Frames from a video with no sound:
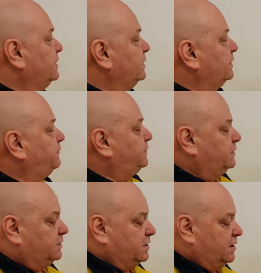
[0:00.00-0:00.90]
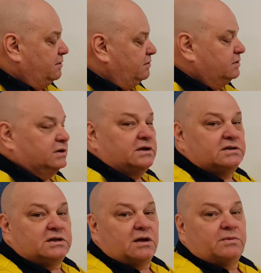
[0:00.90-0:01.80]
If the current is
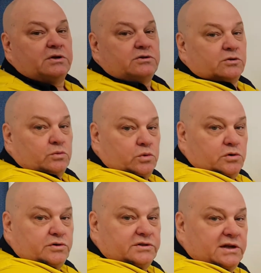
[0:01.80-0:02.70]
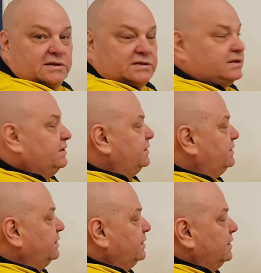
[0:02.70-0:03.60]
coming towards us there,
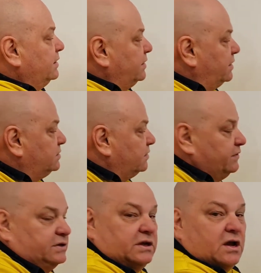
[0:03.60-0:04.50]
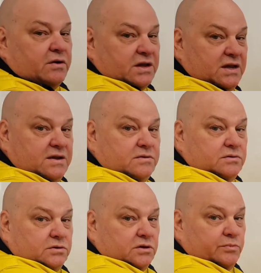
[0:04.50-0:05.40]
then it's obviously going
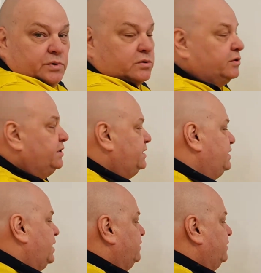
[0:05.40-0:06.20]
into the board here.